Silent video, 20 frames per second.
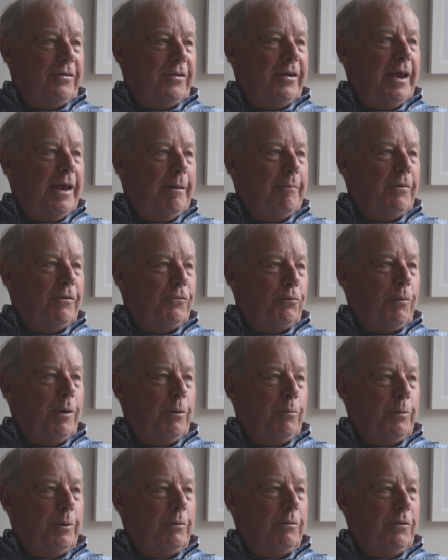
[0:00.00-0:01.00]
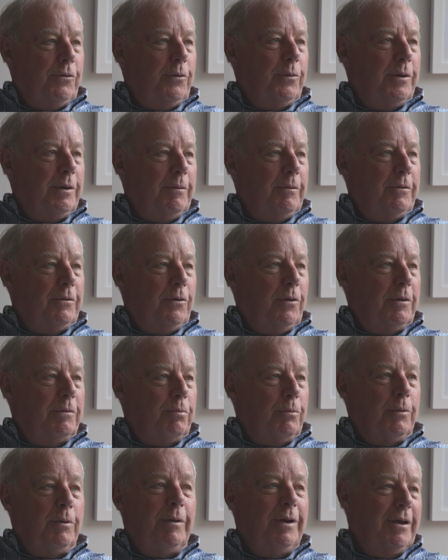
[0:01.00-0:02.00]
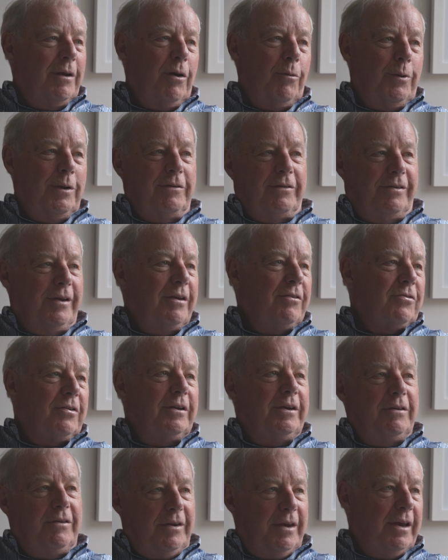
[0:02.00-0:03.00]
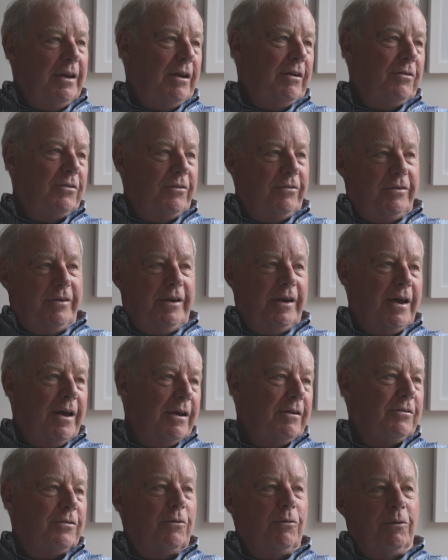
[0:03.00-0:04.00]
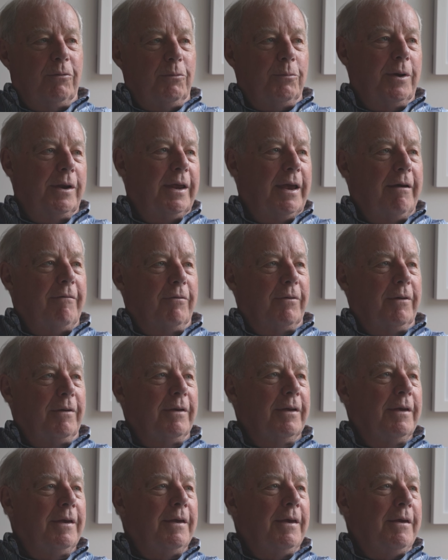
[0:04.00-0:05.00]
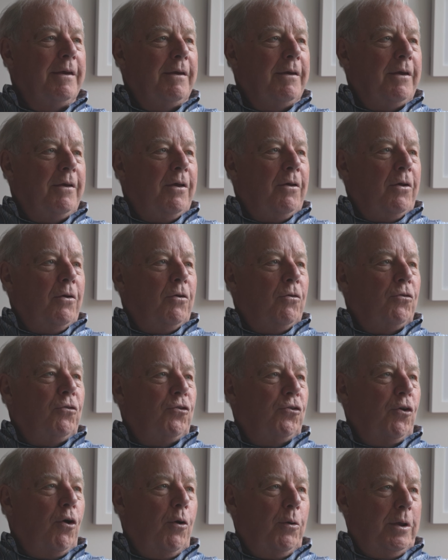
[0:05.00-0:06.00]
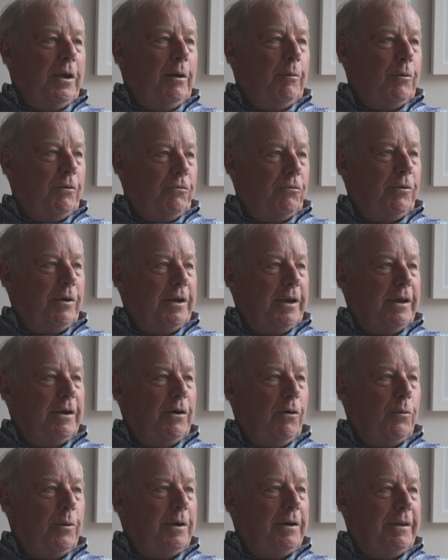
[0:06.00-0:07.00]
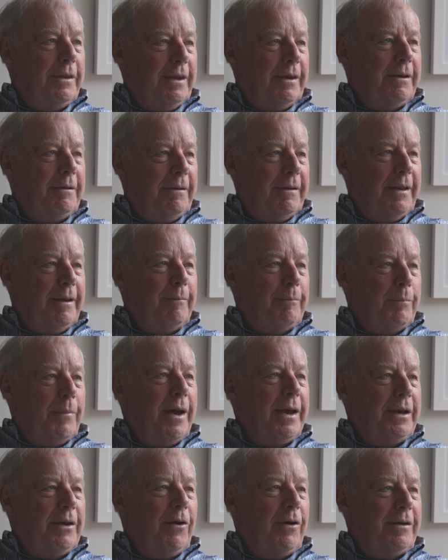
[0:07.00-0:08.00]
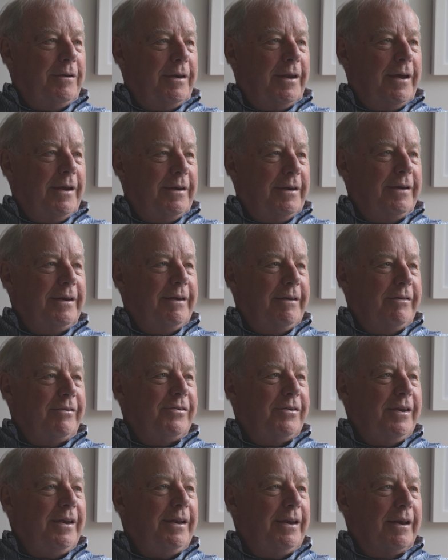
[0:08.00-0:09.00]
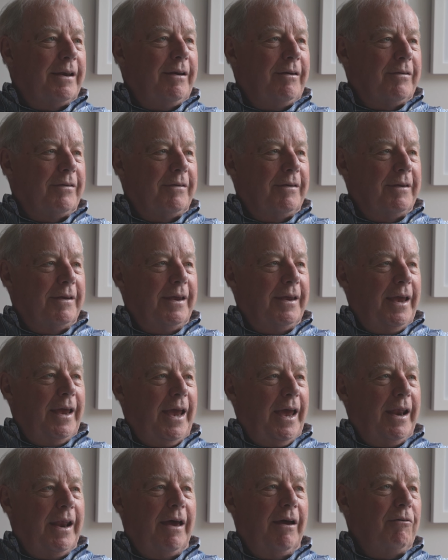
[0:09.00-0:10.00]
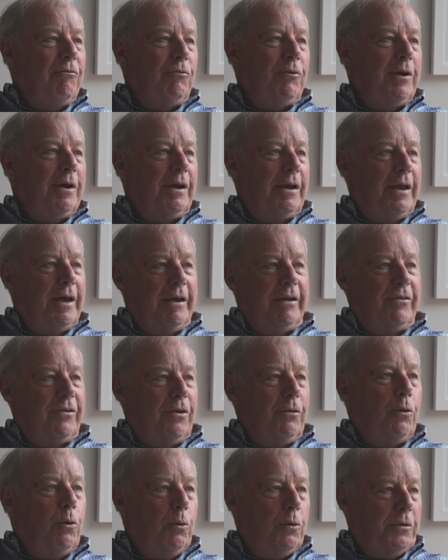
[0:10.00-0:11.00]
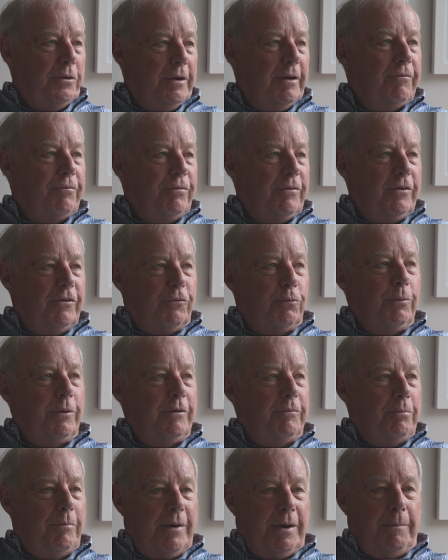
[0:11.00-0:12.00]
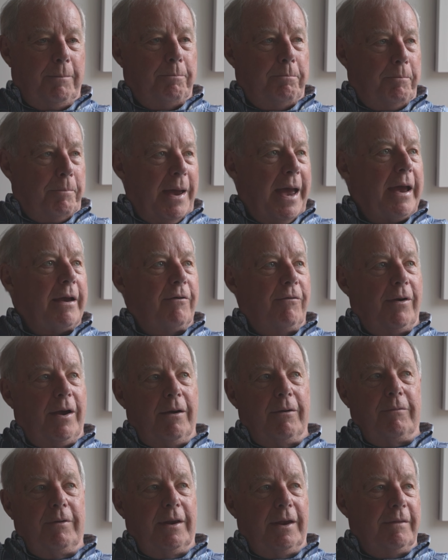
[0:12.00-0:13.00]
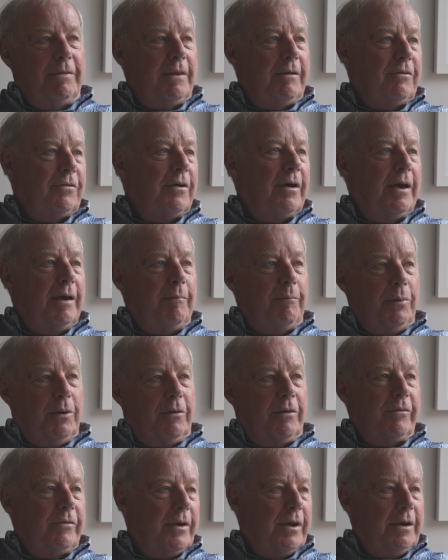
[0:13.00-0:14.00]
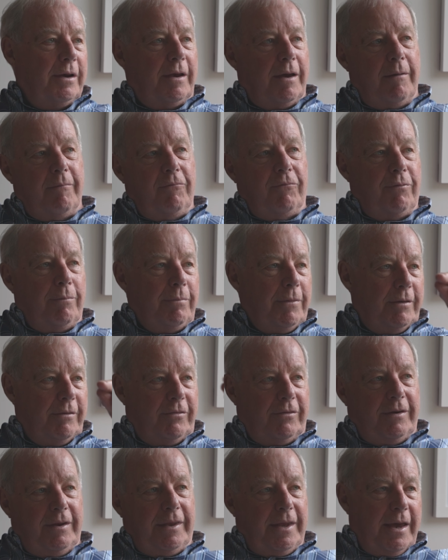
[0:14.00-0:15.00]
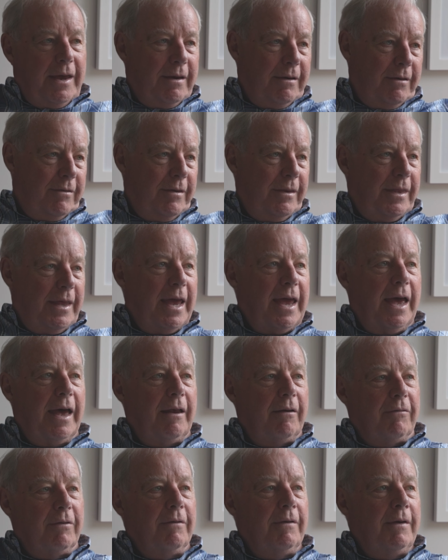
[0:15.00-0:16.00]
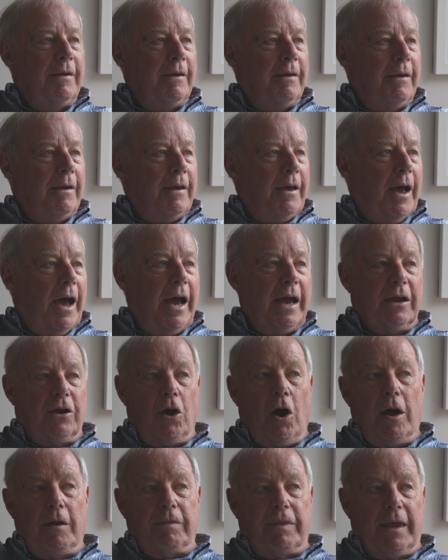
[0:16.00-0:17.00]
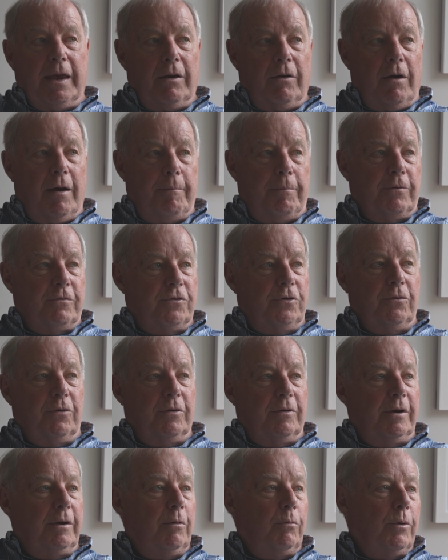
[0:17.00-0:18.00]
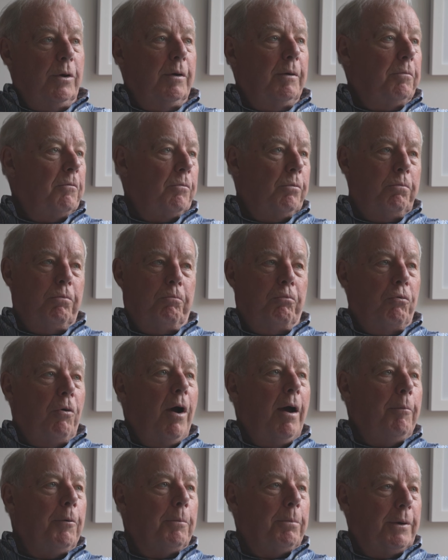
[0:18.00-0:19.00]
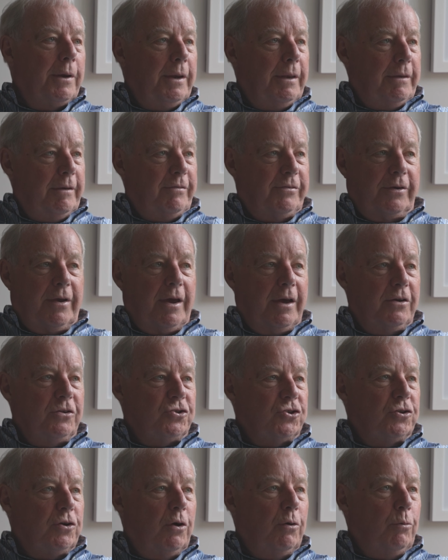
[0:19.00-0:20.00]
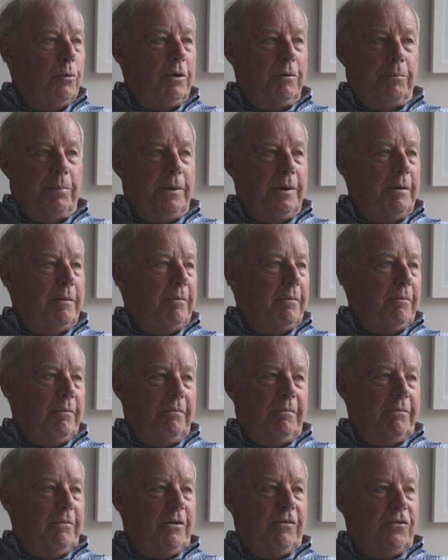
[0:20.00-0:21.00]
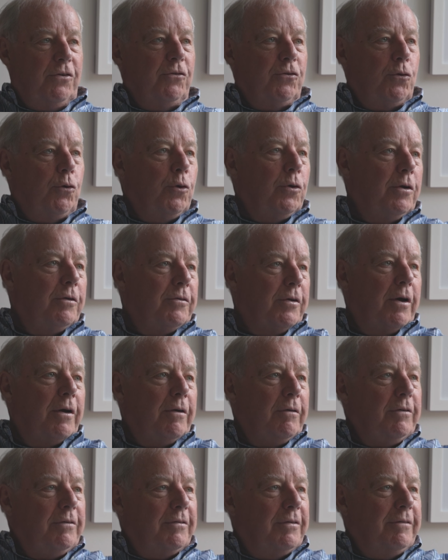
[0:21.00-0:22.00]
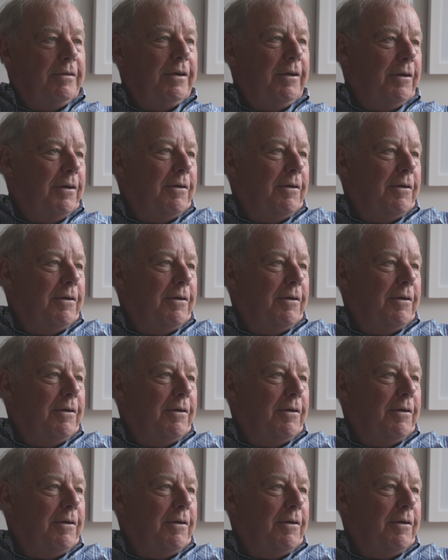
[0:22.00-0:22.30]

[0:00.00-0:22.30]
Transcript: same as what we were doing with Northwood, you know, well, essentially teenagers in high school, whatever. So he was really annoyed that, that mine got done and his didn't. And I realized the whole difference was my background at the time because I'd come from this to that to that. Sure, sure. Yeah. I got that opportunity yeah. where probably this guy's show would have been just as good as ours. Yeah, yeah, you